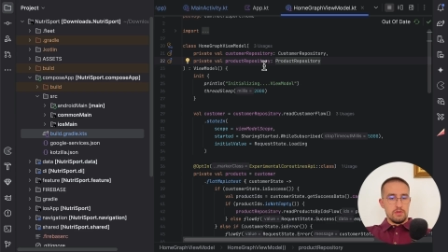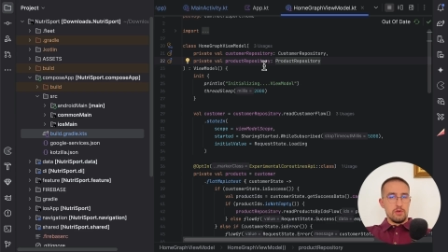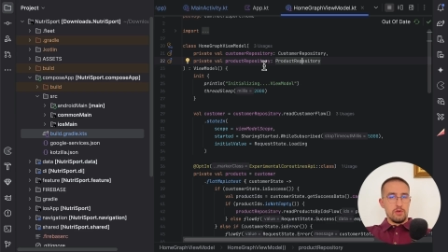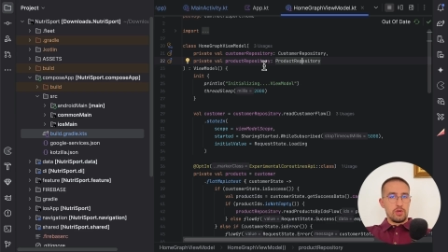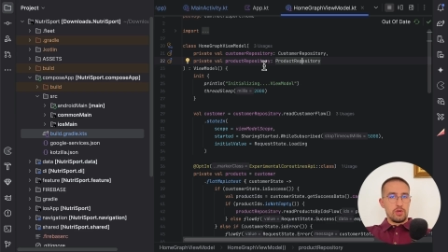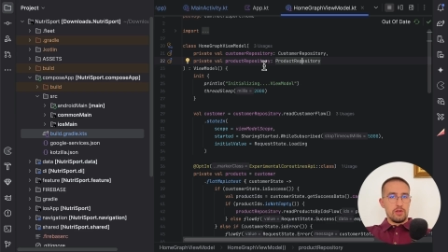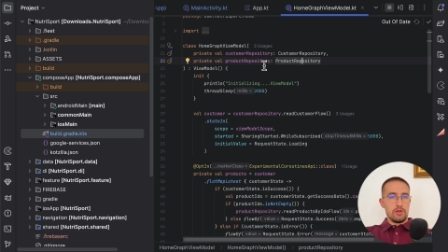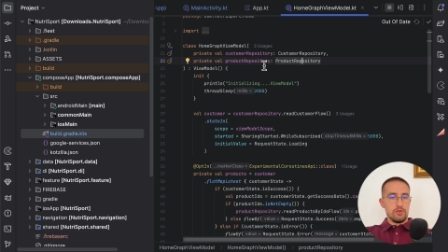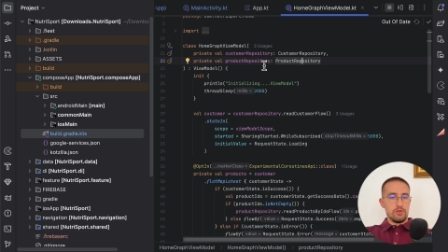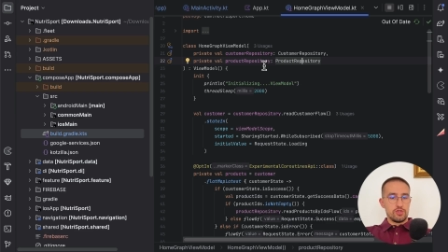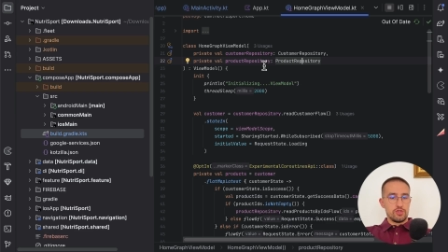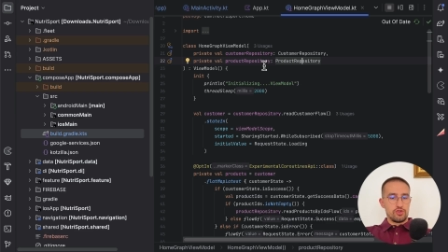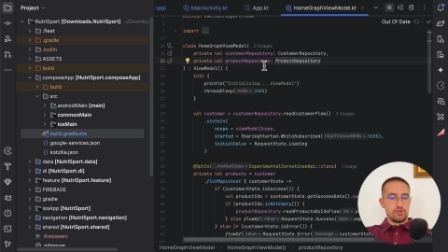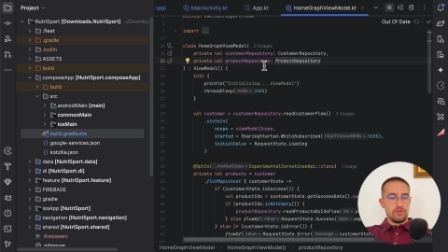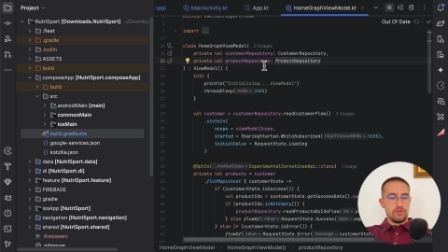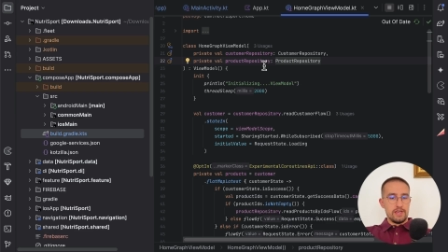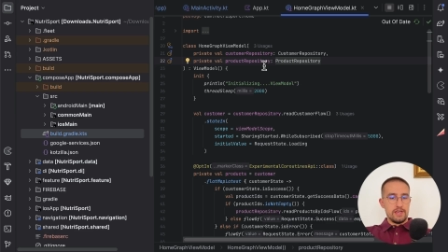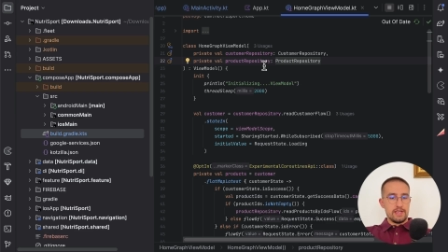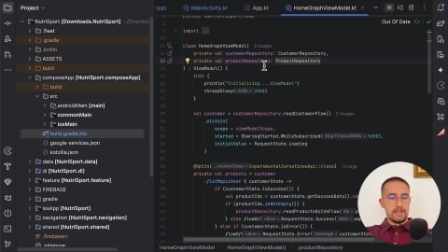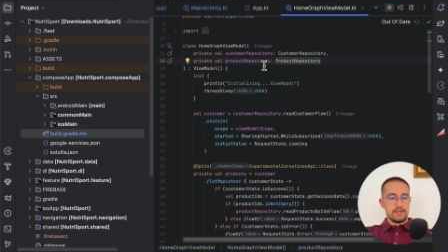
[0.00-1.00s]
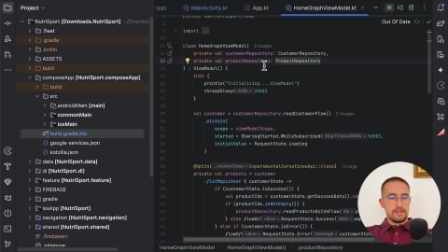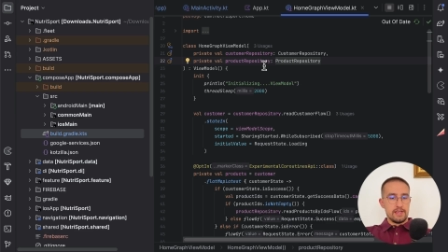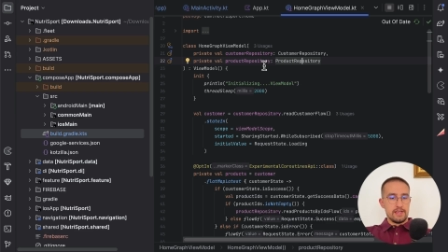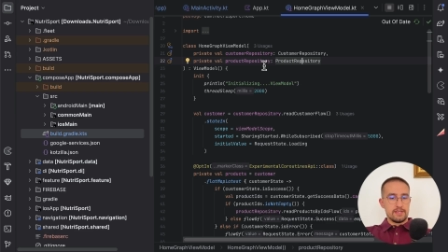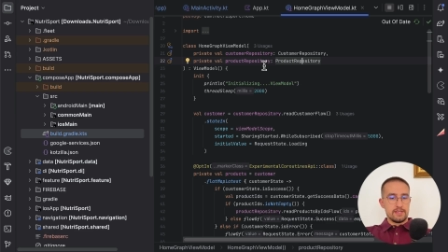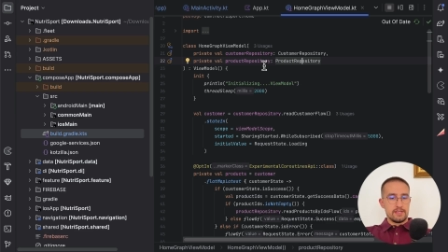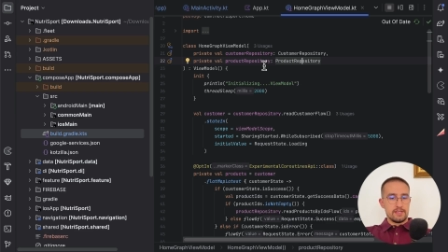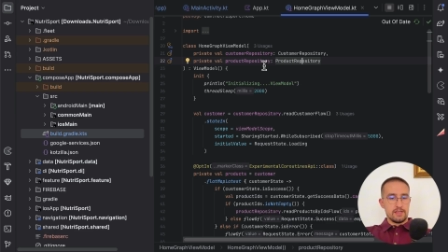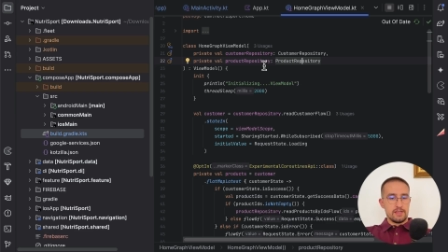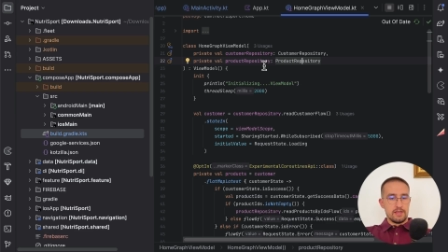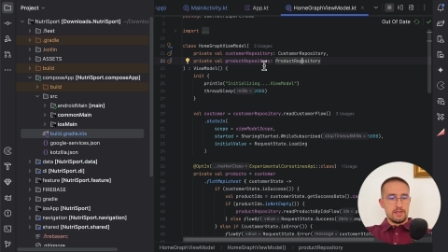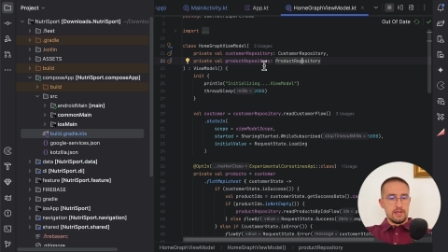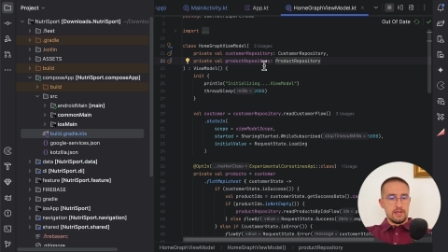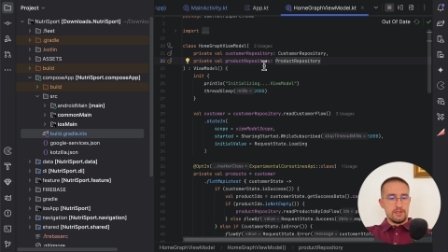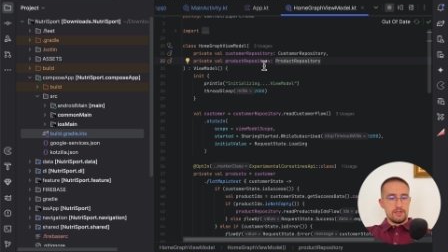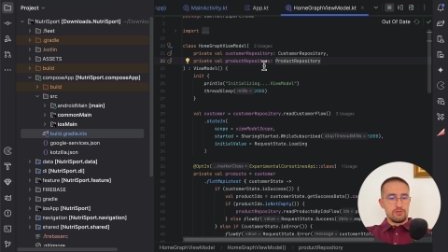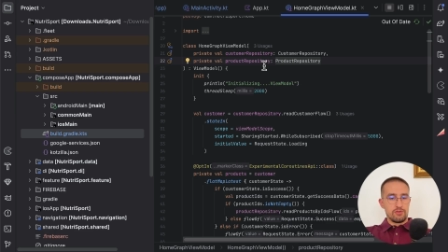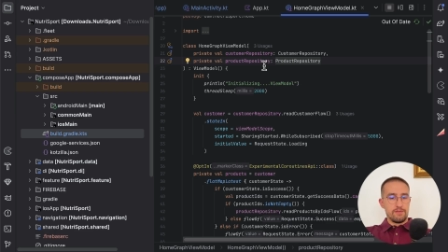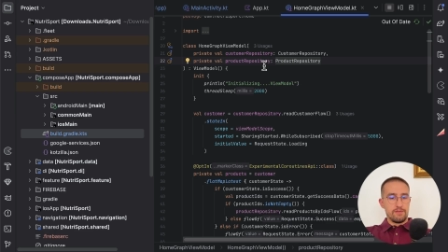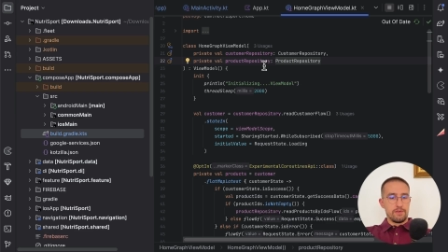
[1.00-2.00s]
We can also try and test
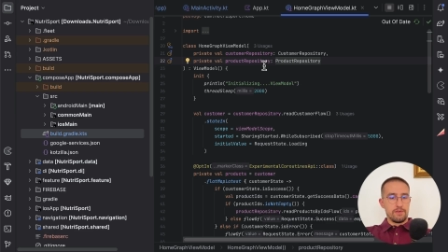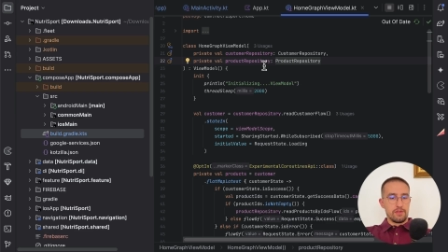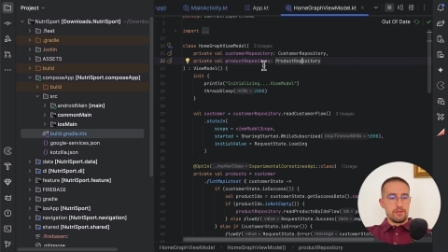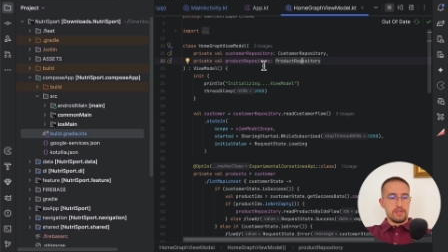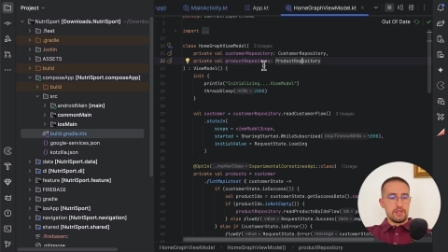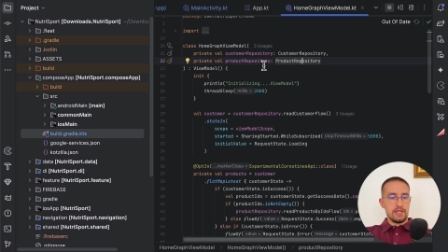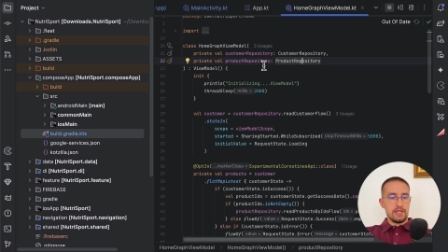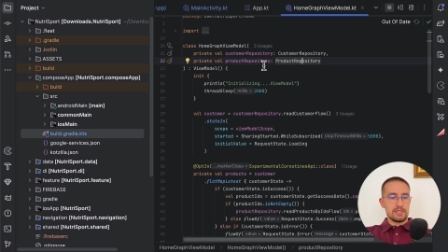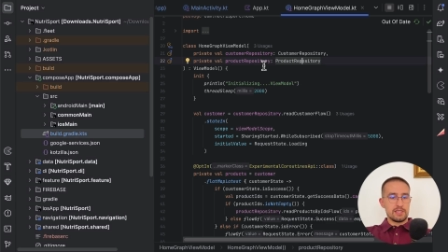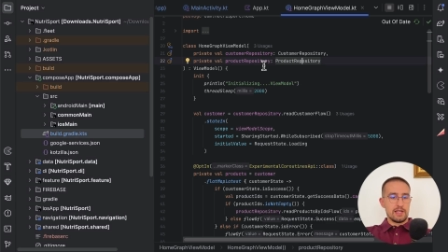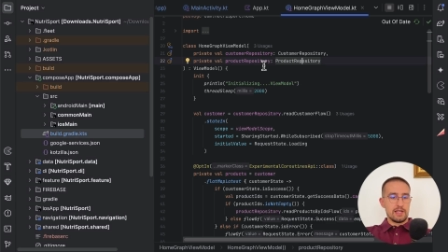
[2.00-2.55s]
other different things,